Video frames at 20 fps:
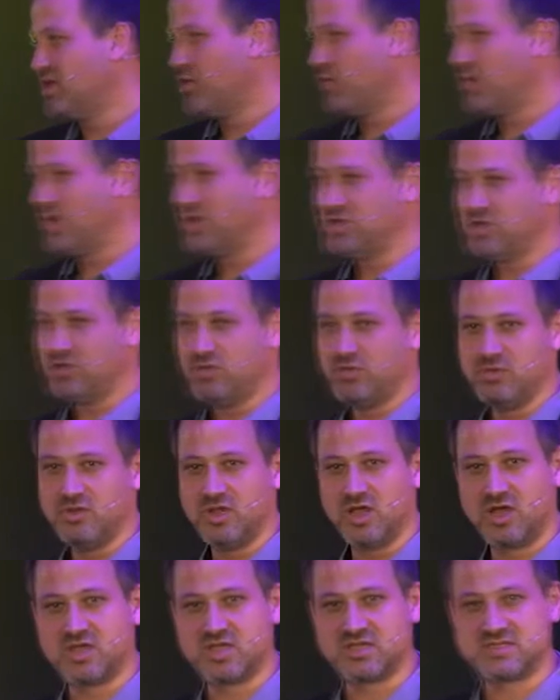When you
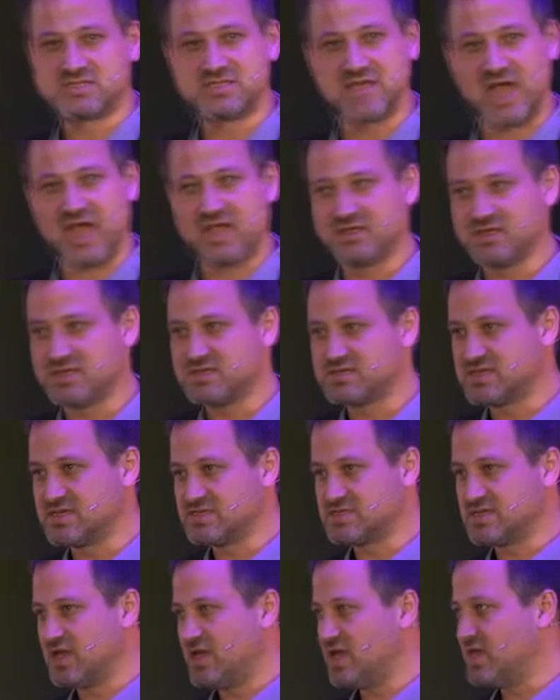look at standards
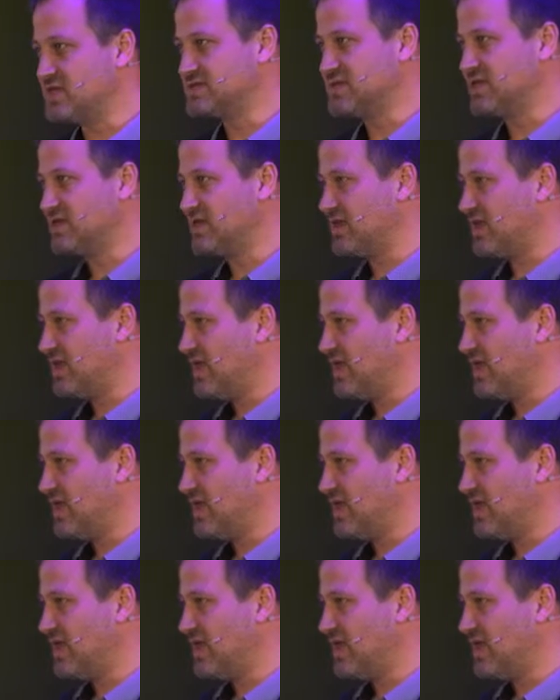as, a, as an